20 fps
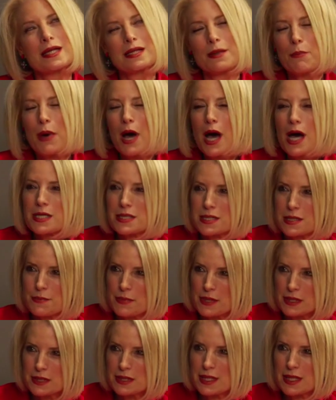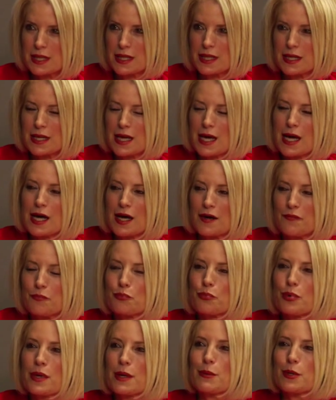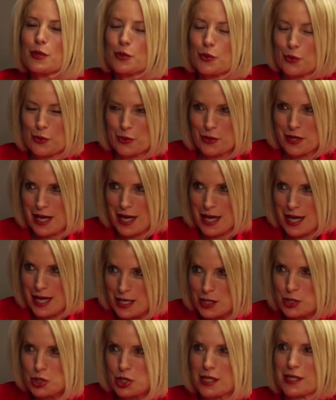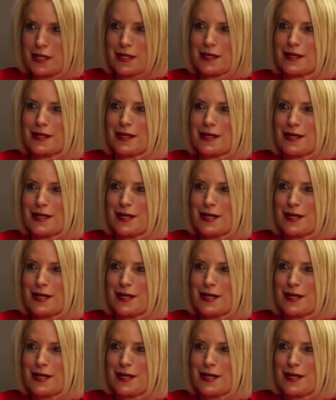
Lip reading: the possibility of premature aging